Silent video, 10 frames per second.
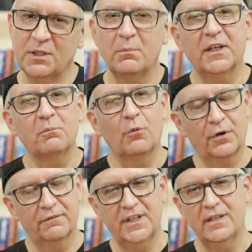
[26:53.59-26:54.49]
to make
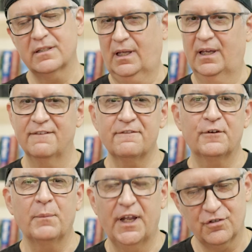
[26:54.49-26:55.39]
more of these
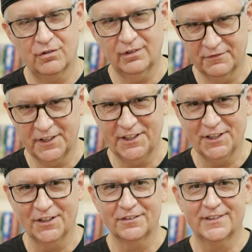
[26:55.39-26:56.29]
informational
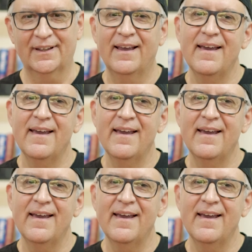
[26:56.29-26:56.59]
videos.